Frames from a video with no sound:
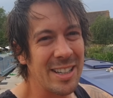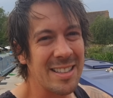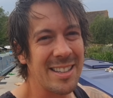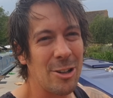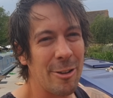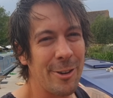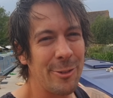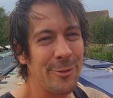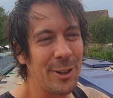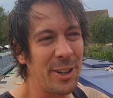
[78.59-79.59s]
as the
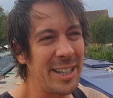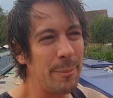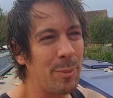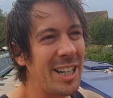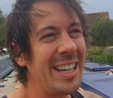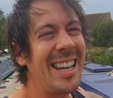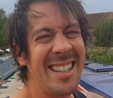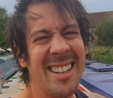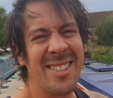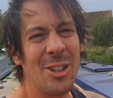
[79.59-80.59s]
iPhone 13, but
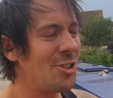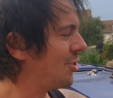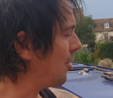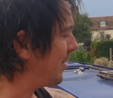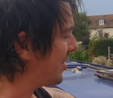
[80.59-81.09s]
it does a good job.